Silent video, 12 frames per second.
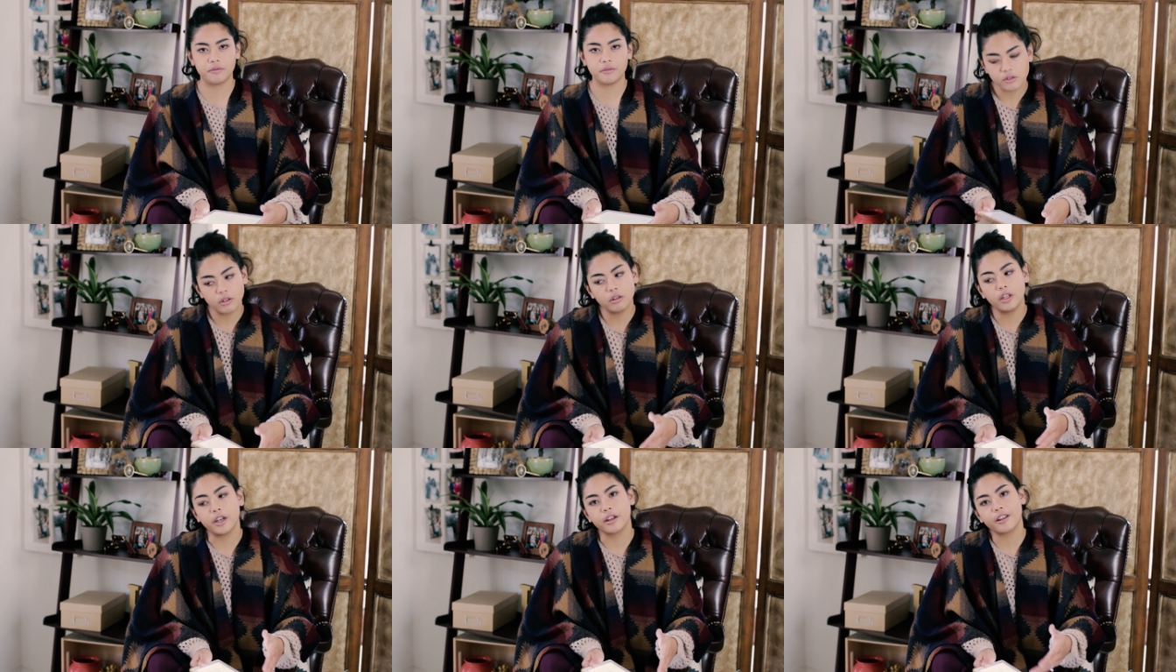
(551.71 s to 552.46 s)
So
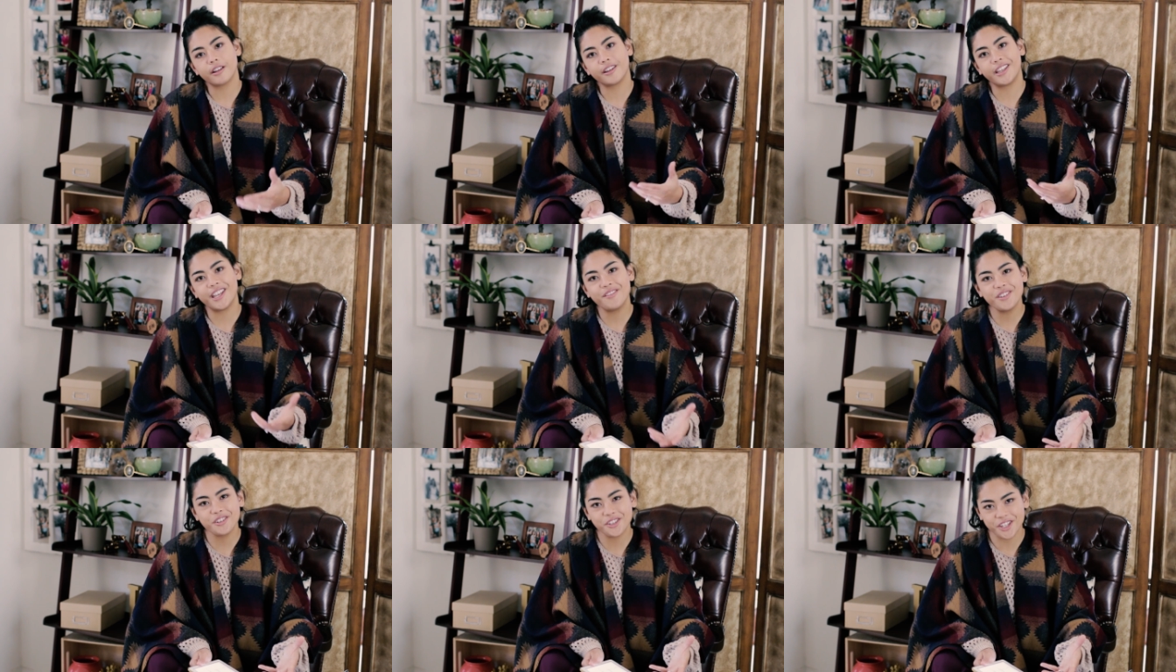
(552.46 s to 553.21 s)
look, give
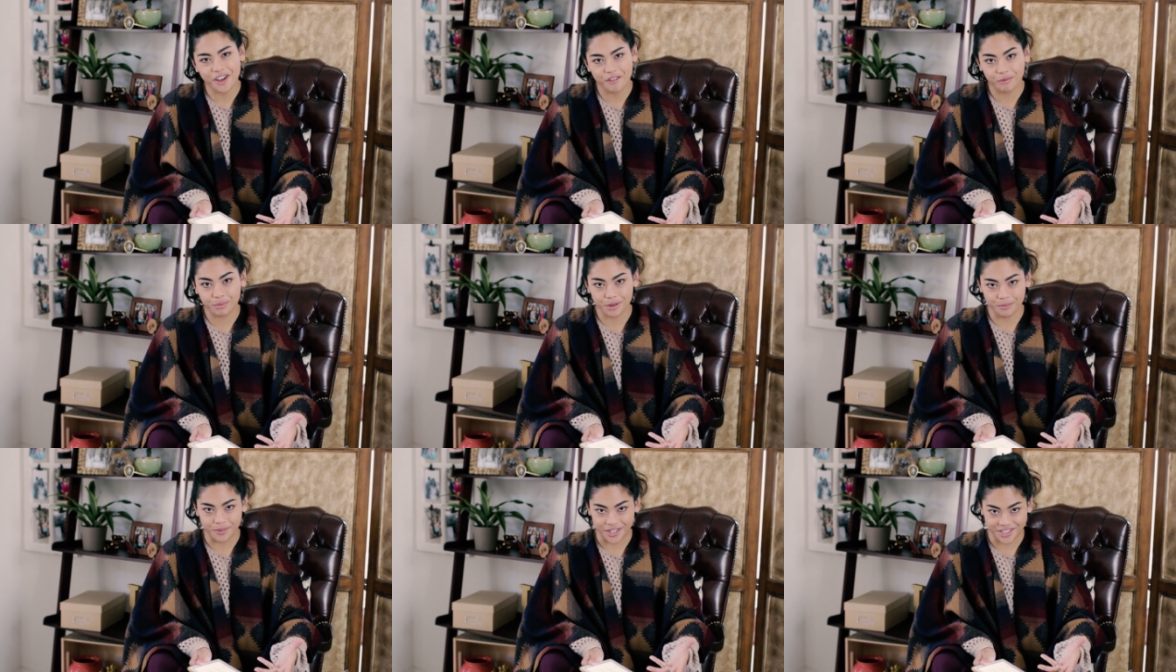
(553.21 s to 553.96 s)
yourself
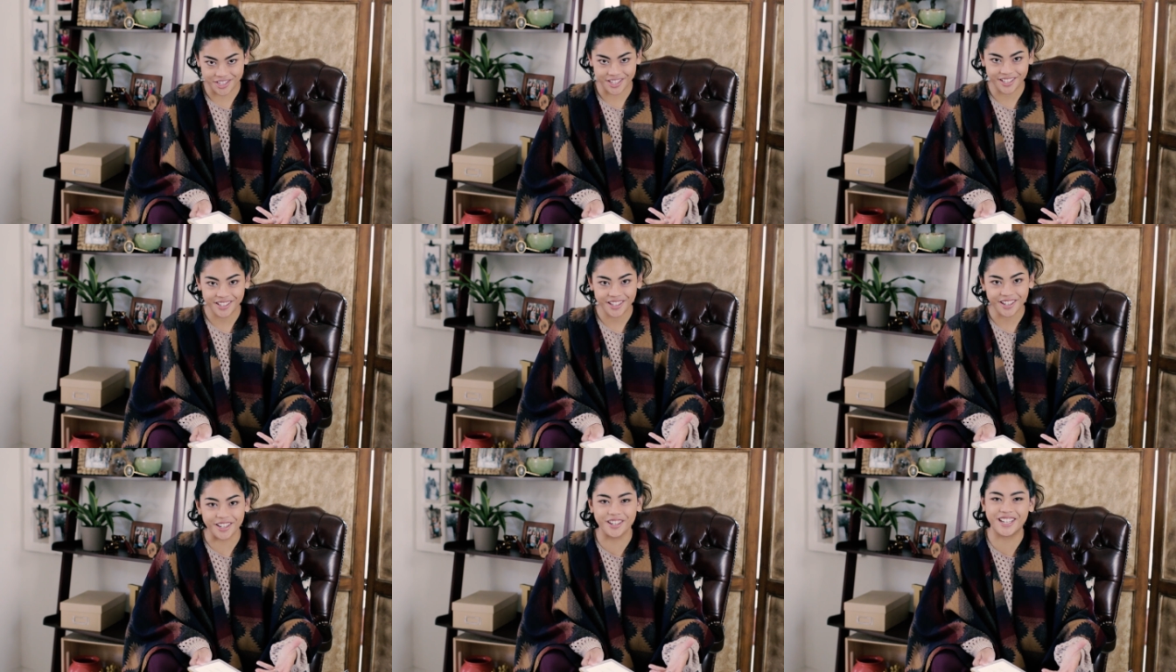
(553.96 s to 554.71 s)

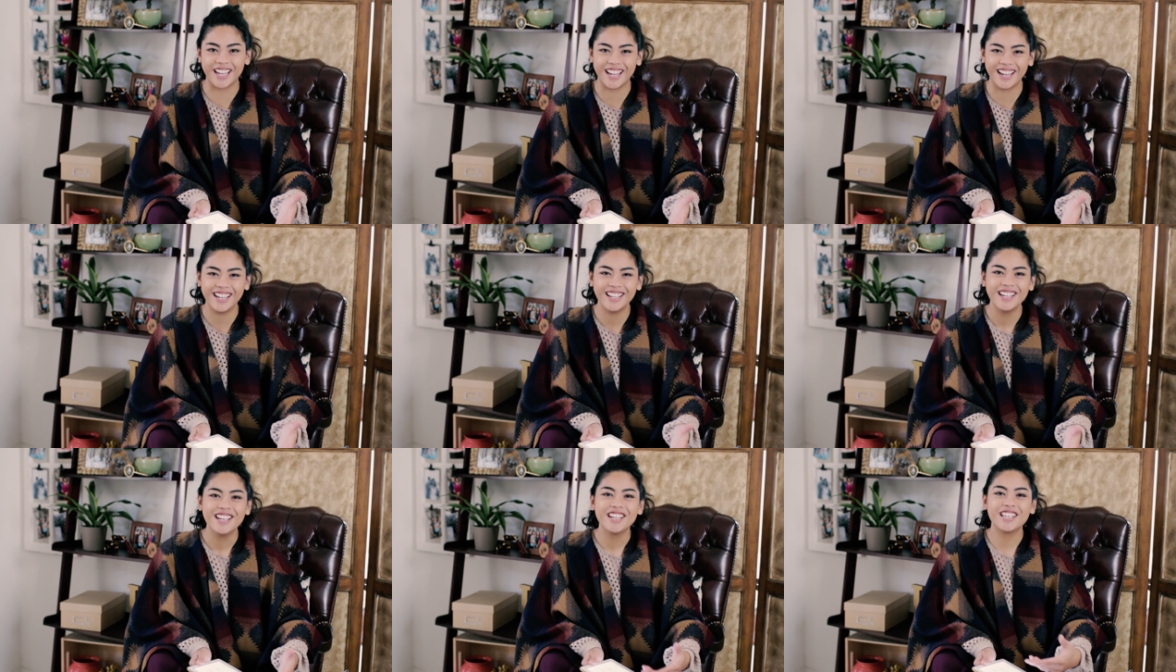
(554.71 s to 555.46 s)
permission, okay?
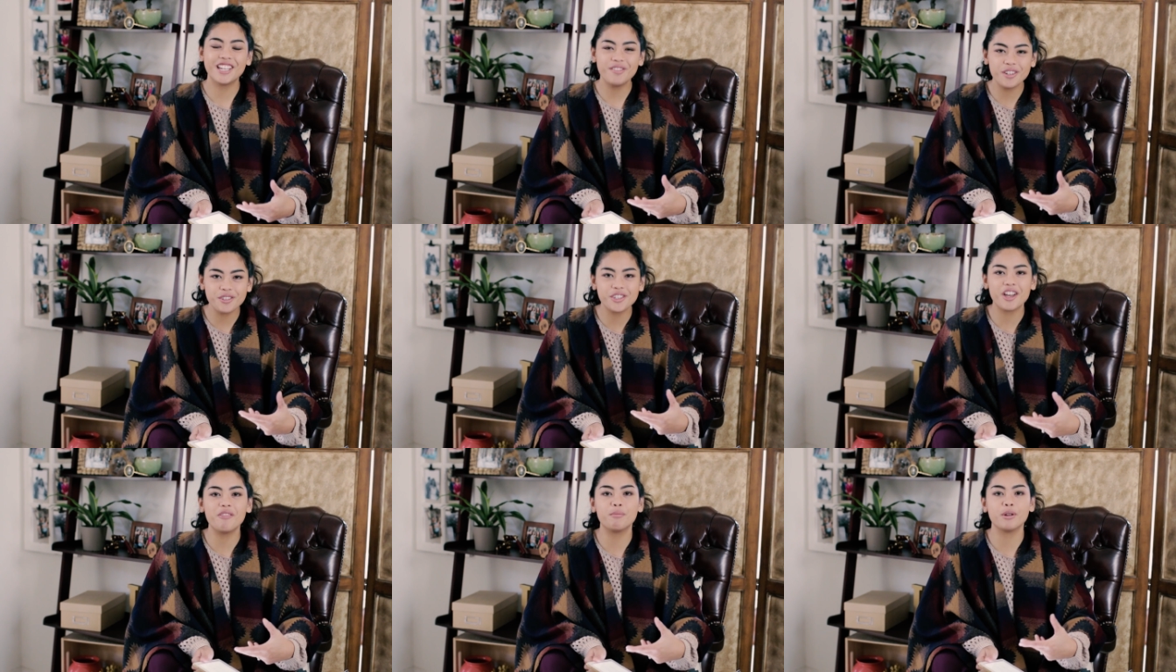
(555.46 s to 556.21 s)
Give
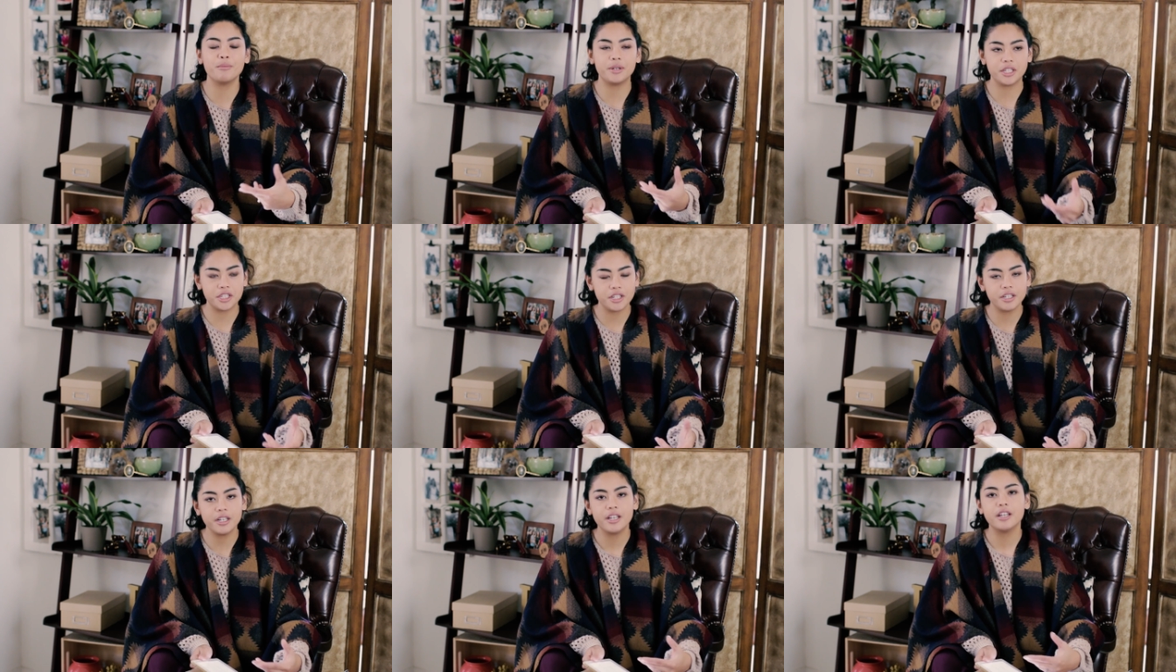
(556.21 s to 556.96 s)
yourself
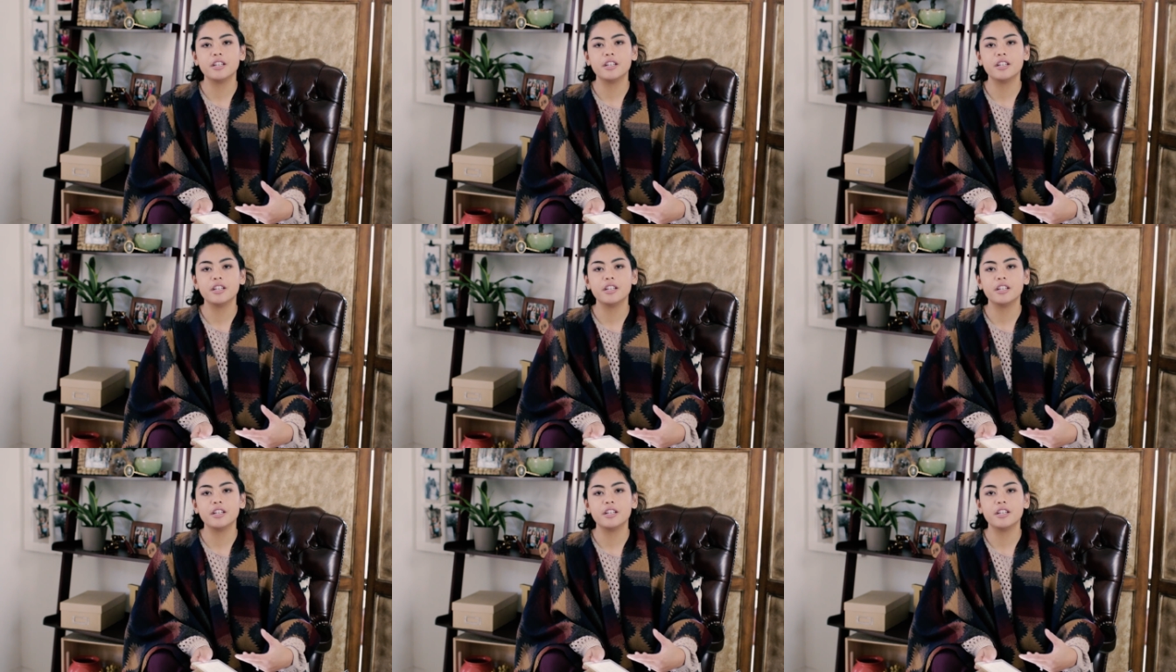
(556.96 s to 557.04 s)
permission